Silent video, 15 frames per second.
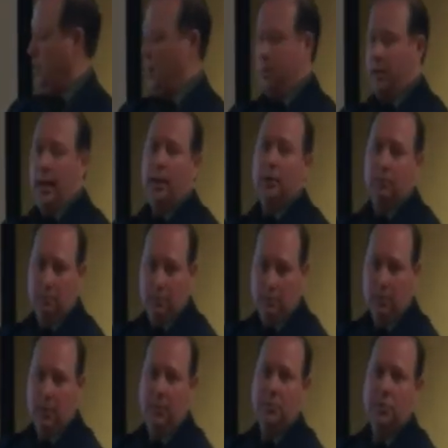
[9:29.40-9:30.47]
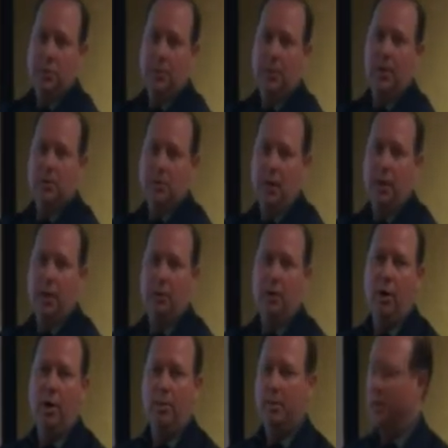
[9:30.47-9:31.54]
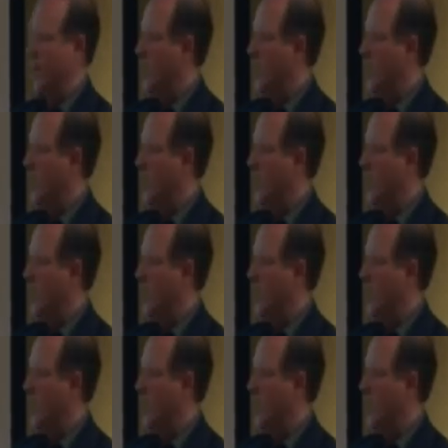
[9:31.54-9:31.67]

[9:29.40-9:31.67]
and that numbs up the entire arm and